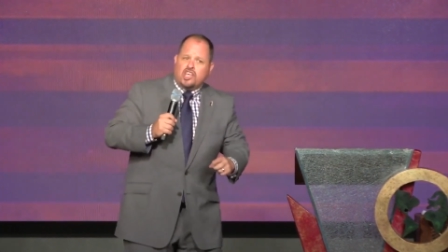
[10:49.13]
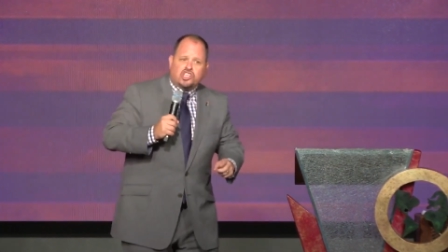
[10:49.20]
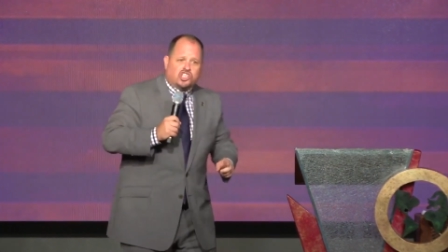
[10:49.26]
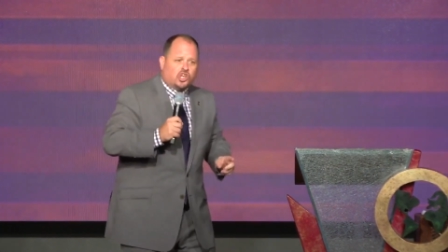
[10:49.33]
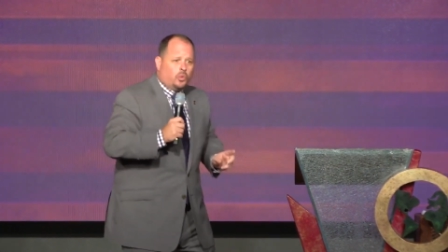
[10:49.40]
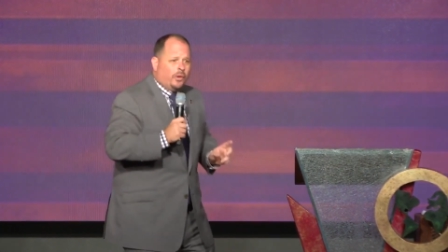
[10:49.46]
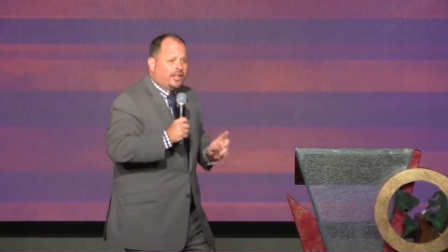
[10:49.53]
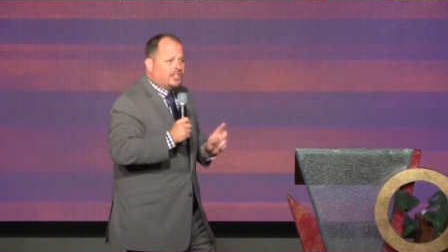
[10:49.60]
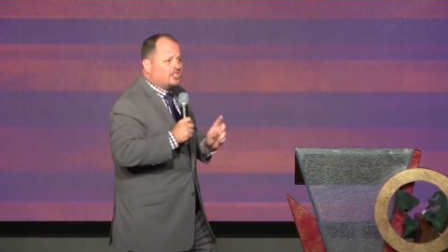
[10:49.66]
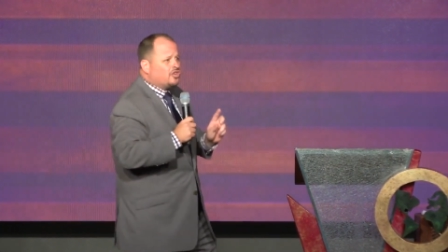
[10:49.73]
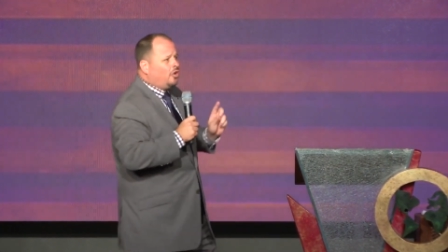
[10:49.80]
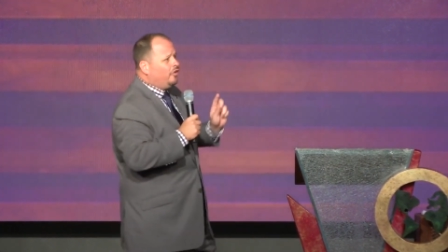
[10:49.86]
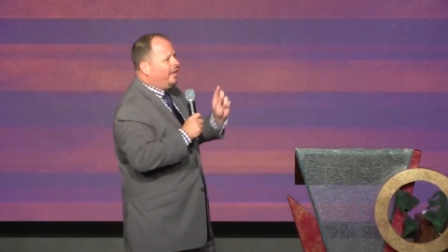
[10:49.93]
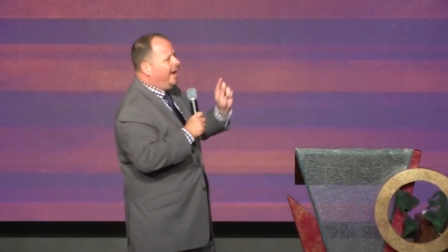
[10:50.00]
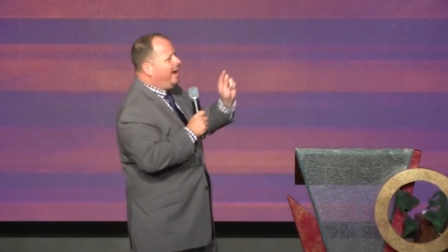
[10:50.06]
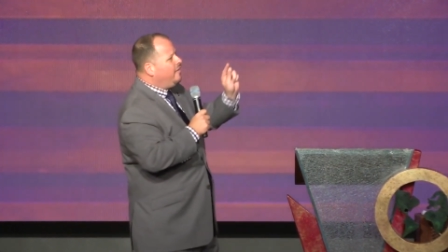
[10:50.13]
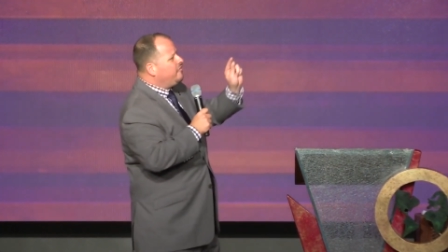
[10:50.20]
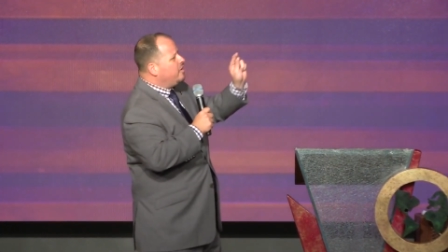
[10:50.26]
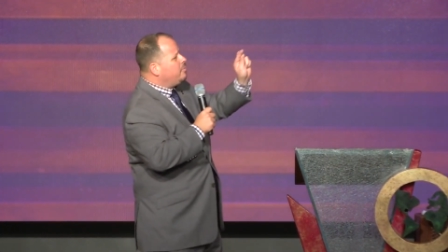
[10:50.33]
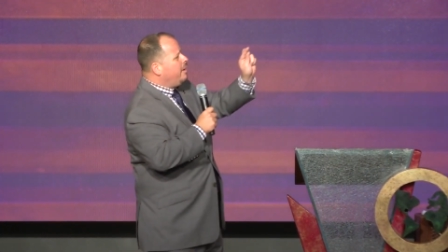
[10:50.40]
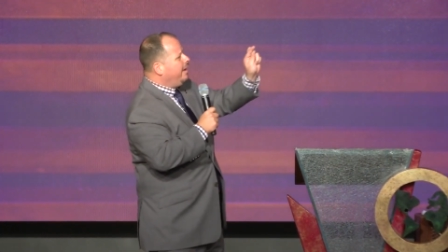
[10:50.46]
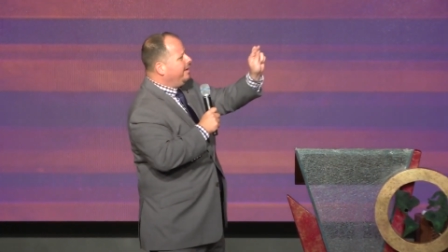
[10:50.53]
she went and told
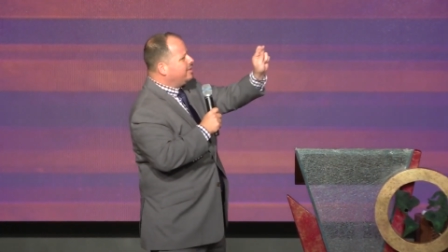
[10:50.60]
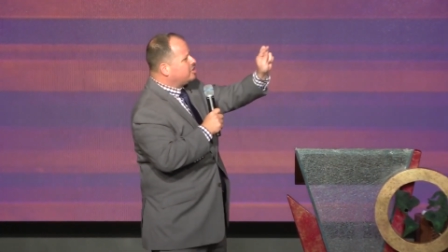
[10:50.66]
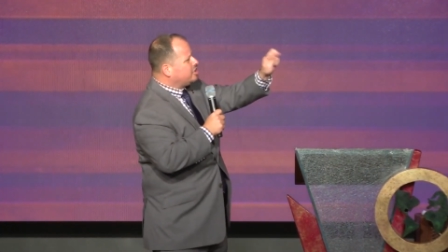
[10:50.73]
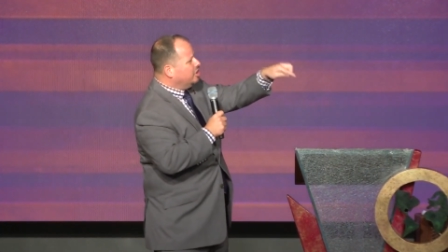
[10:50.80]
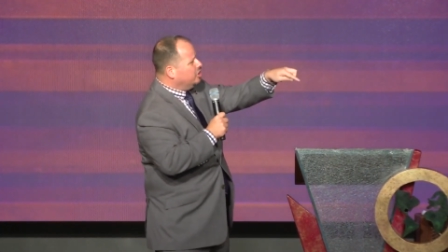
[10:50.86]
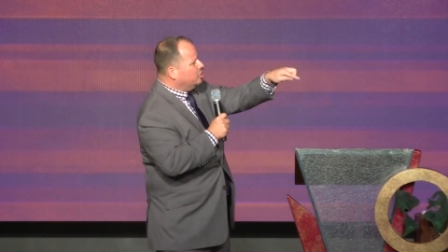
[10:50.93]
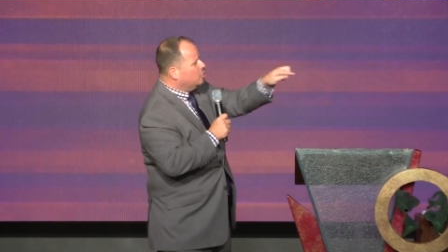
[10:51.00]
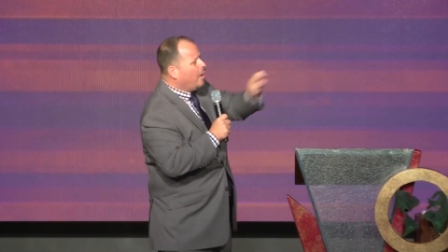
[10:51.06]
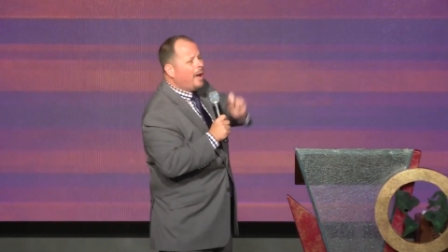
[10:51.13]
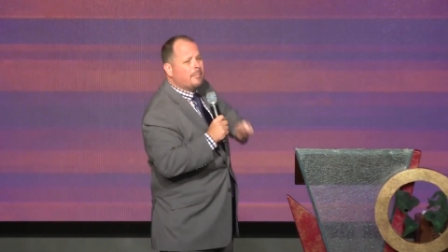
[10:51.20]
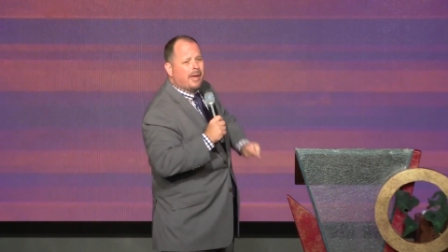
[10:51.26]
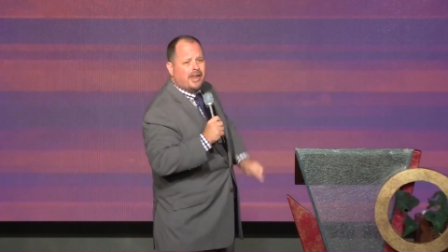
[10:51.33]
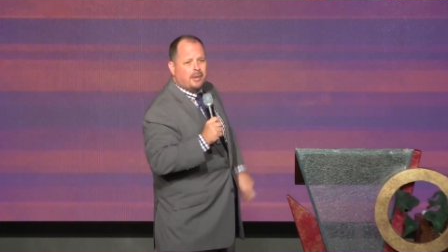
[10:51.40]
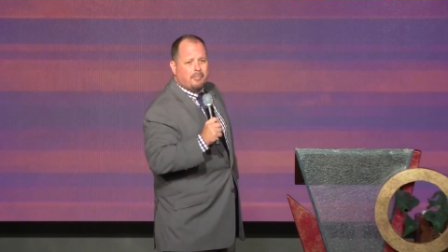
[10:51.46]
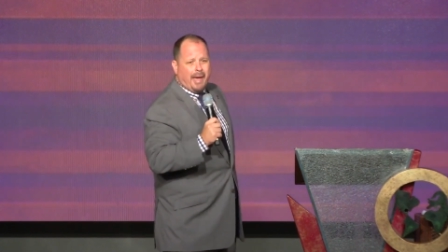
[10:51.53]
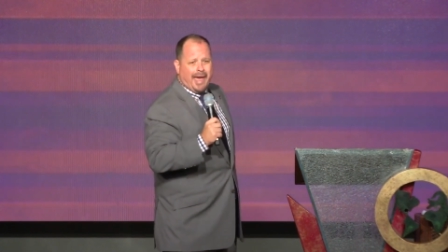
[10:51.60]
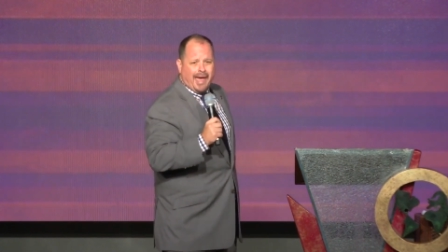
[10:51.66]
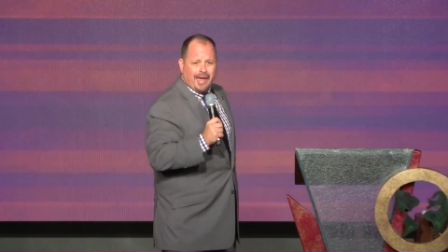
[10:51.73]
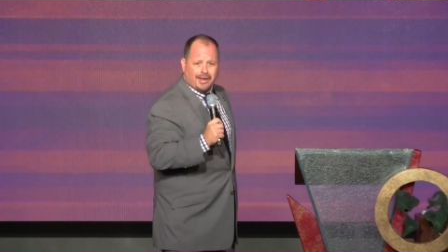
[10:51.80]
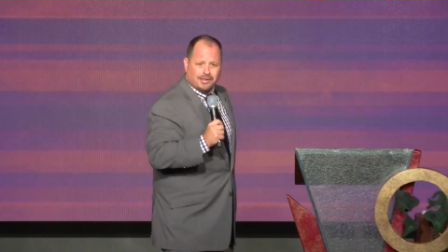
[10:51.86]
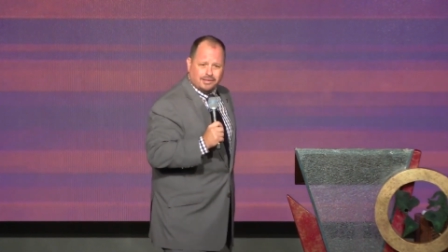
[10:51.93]
everybody she knew, I met a man.